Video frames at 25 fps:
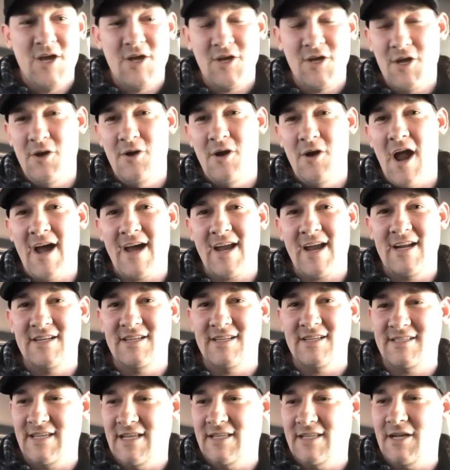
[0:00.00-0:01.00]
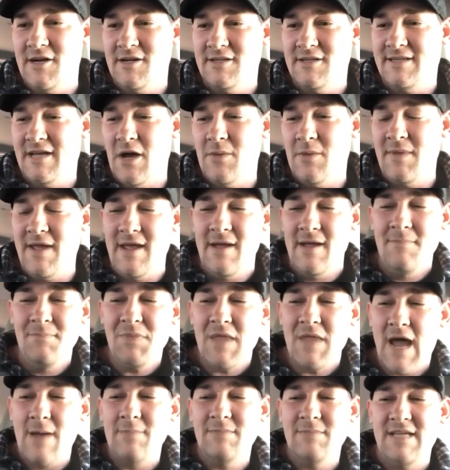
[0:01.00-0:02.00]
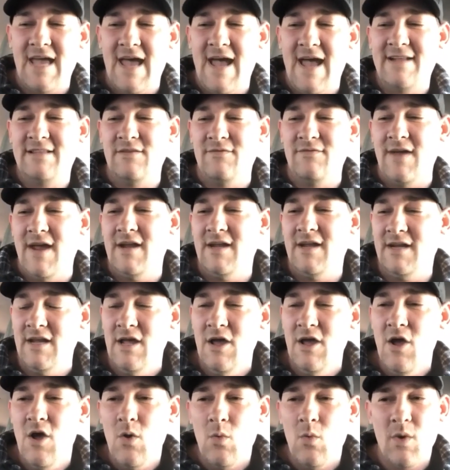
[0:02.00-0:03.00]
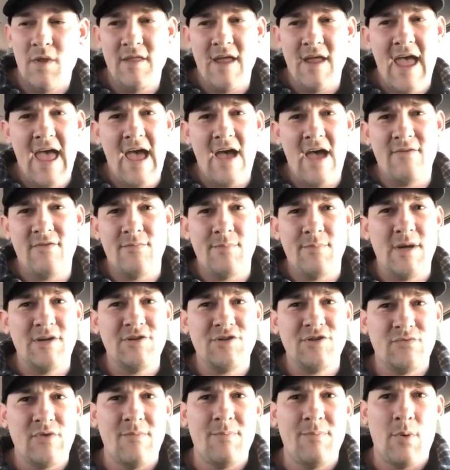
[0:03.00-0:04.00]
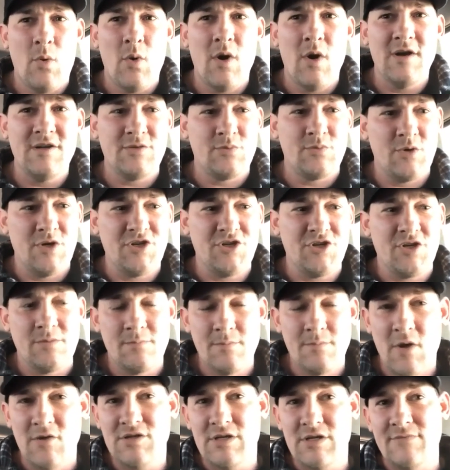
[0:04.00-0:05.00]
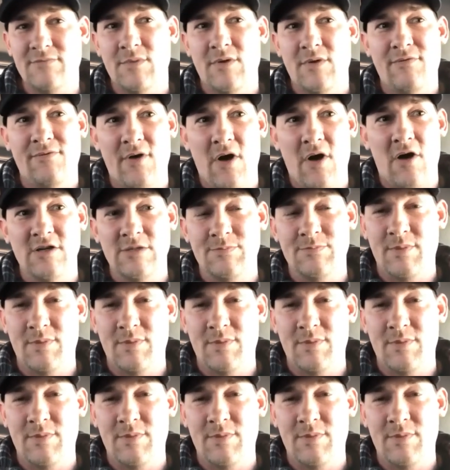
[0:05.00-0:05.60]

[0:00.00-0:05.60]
You're not going to just sit there and tell me I'm deactivated when they have a bunch of reports, which most of them are false.